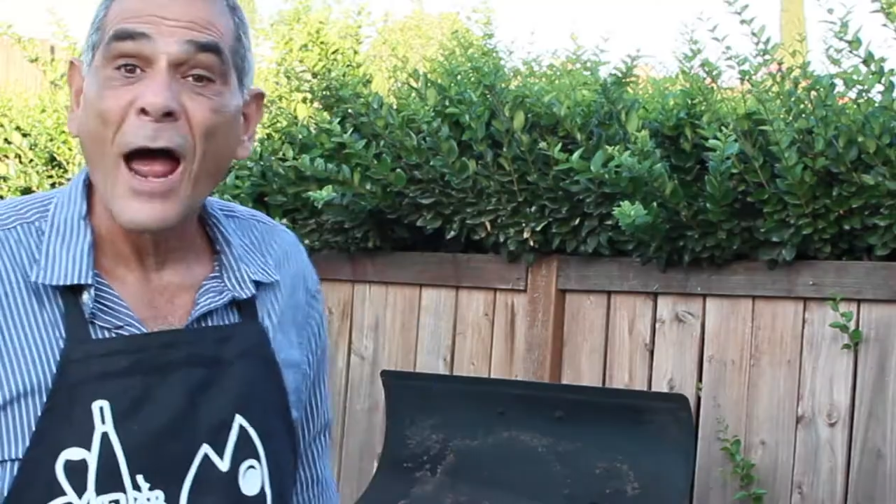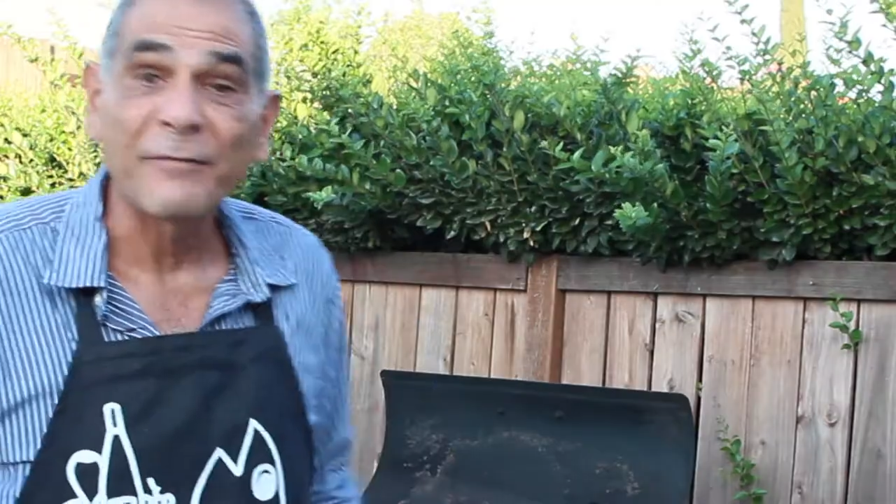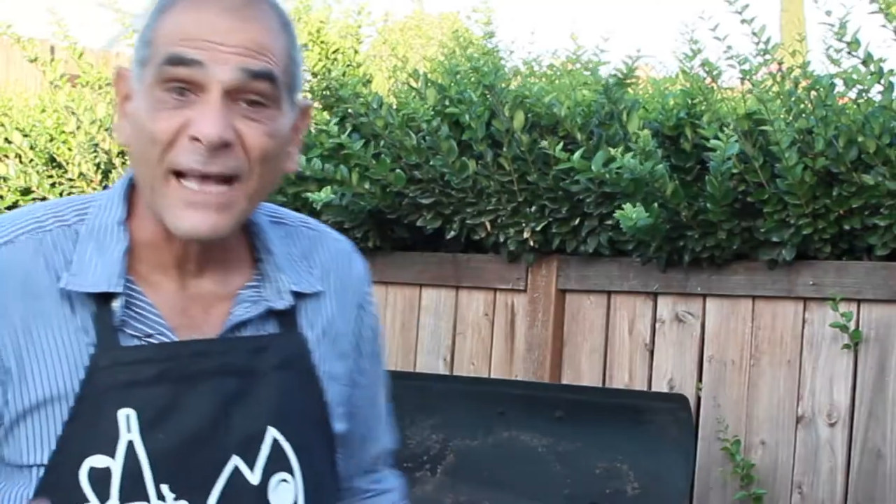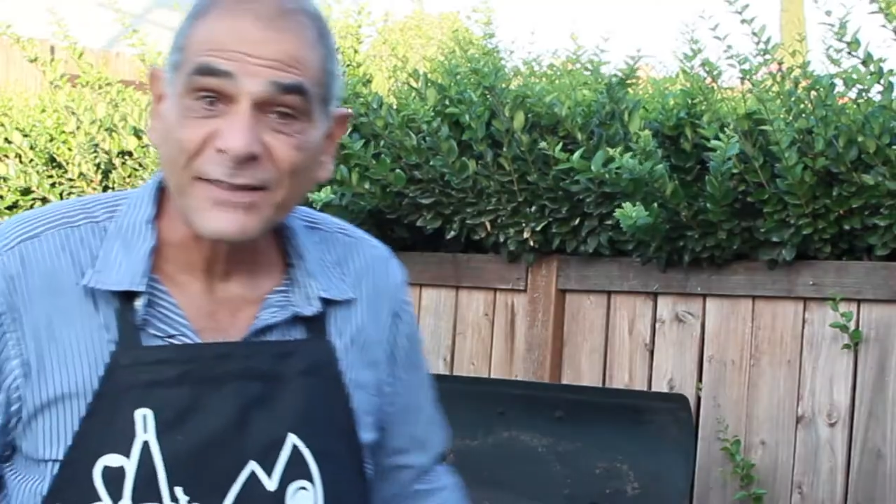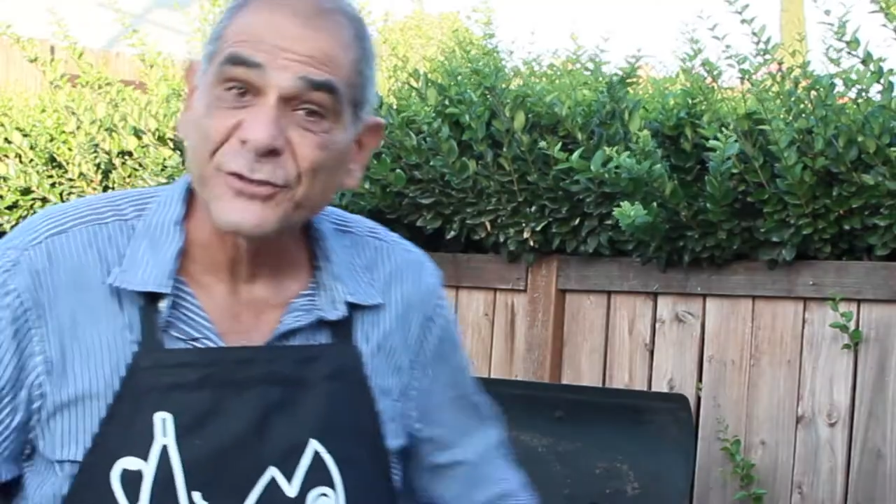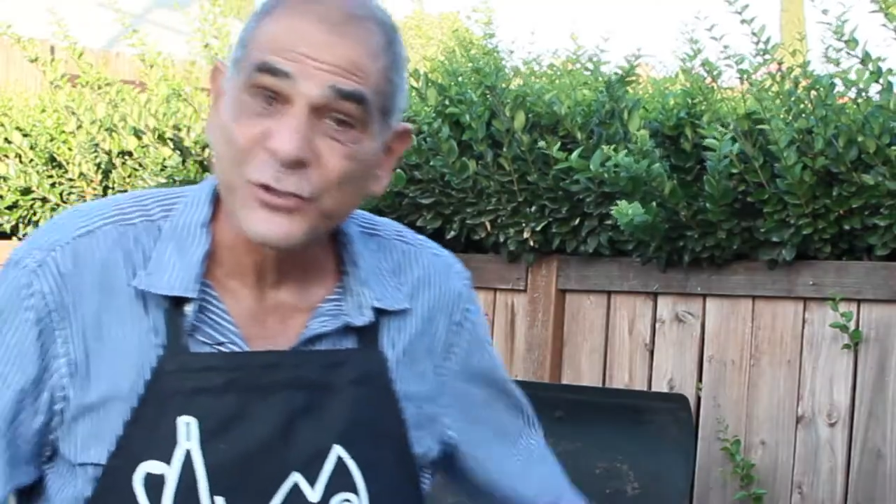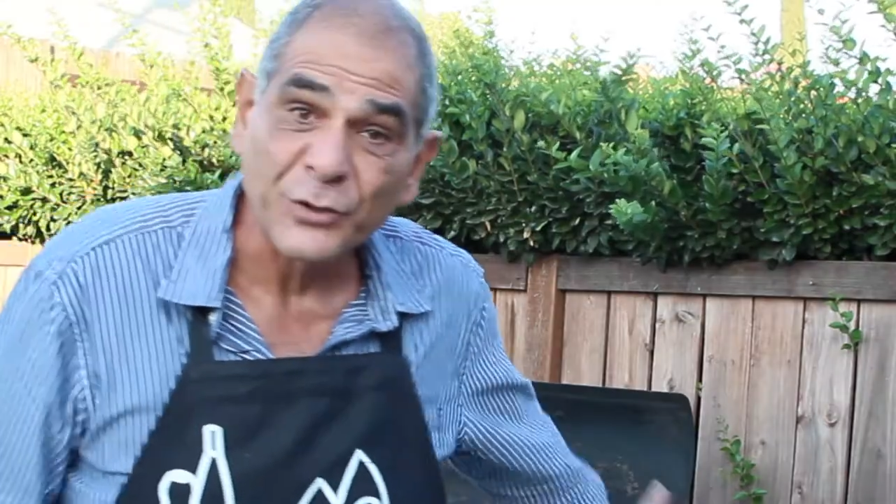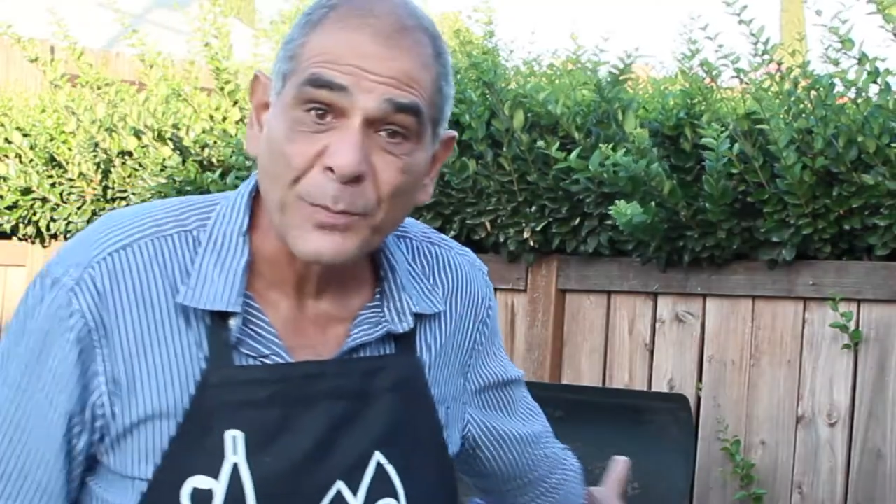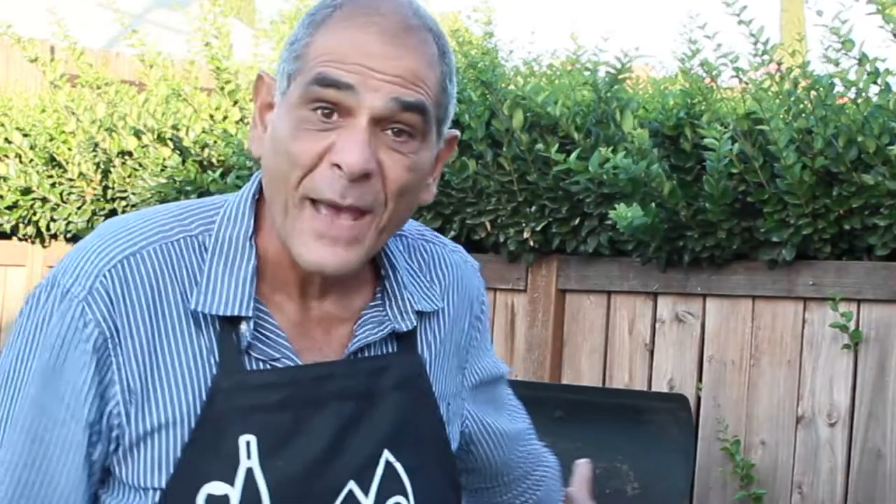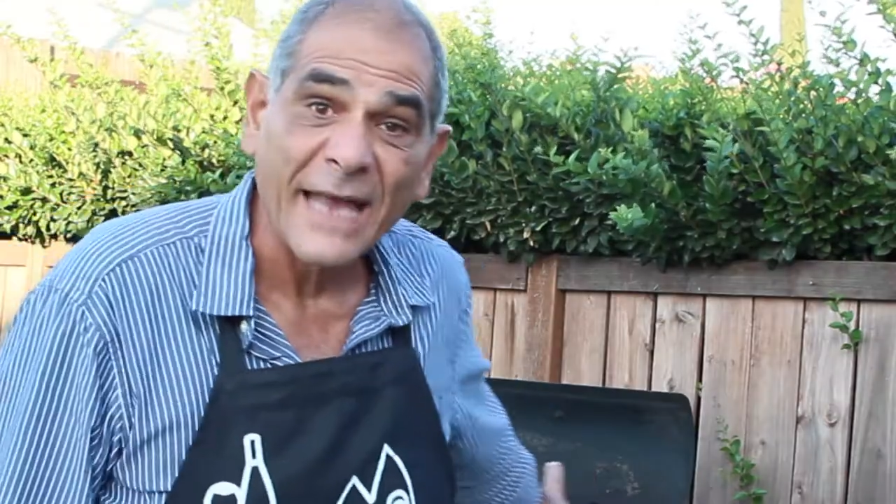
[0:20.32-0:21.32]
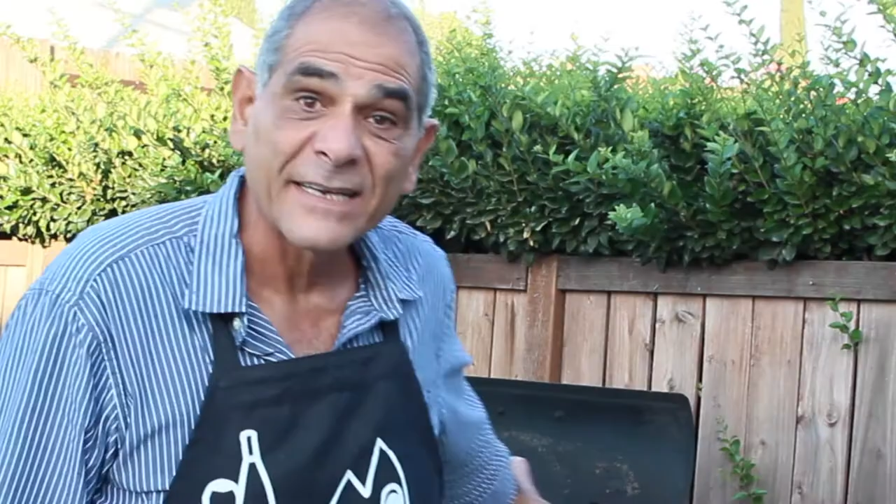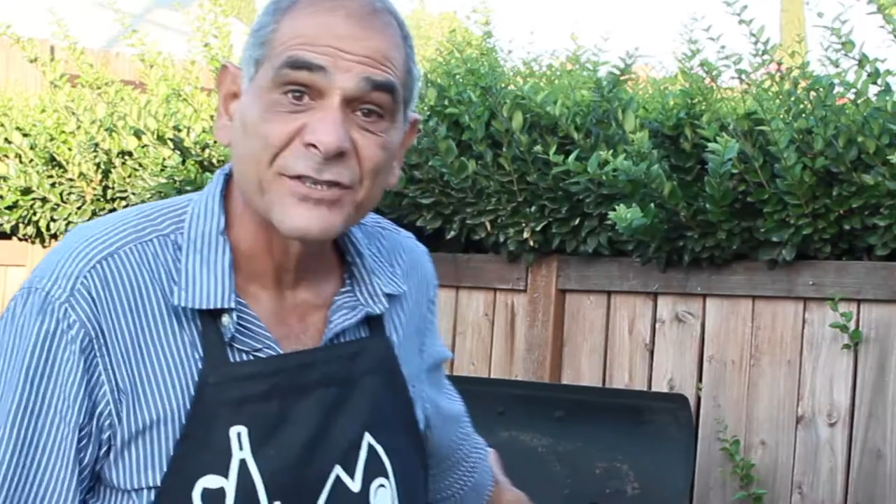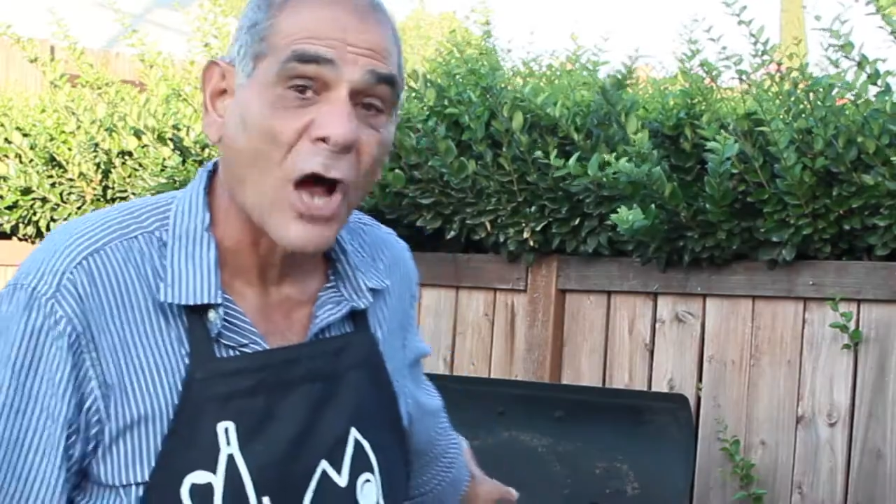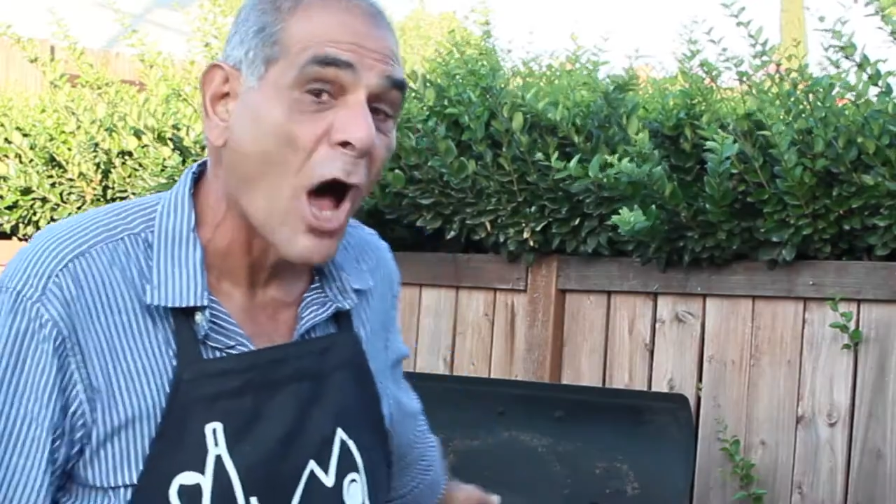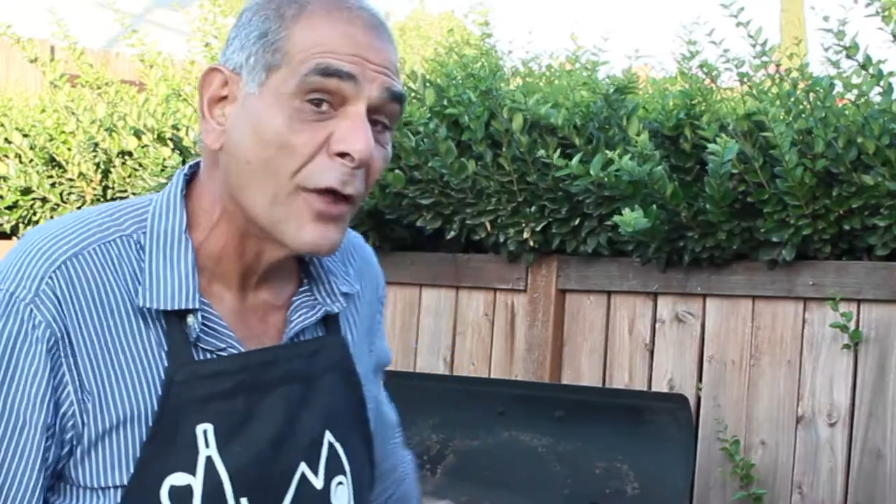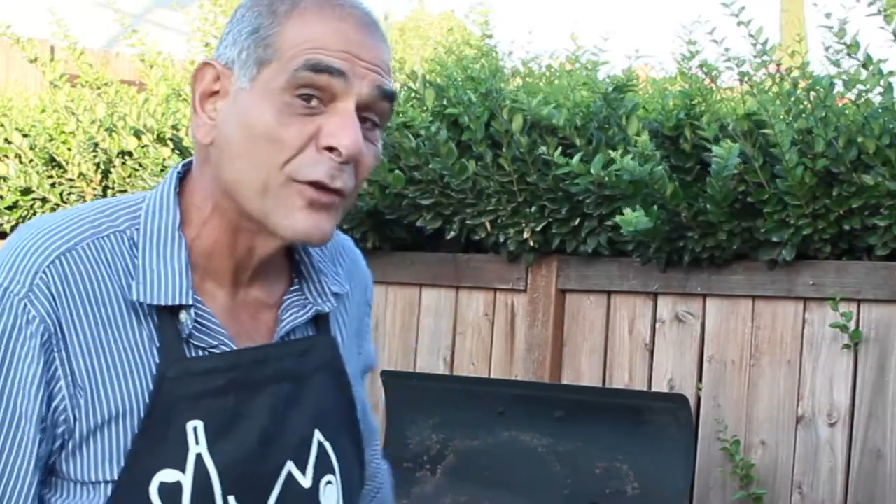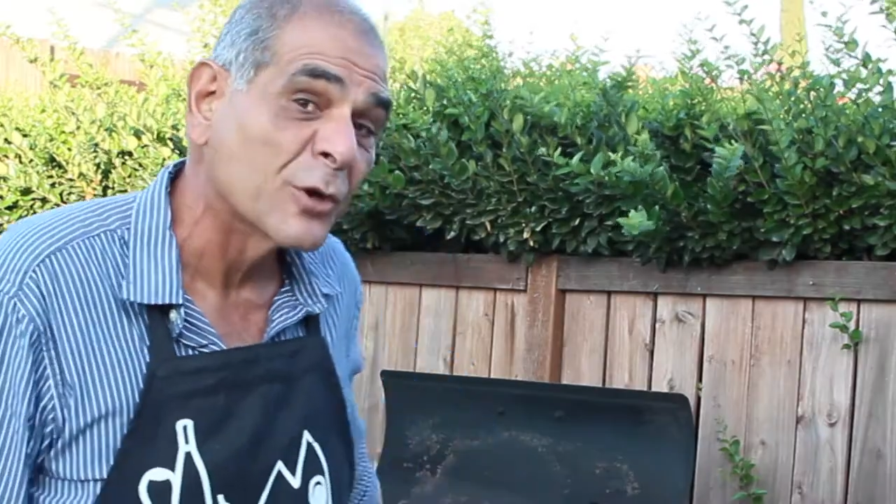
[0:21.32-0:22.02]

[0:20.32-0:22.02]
I've got the tuna patties on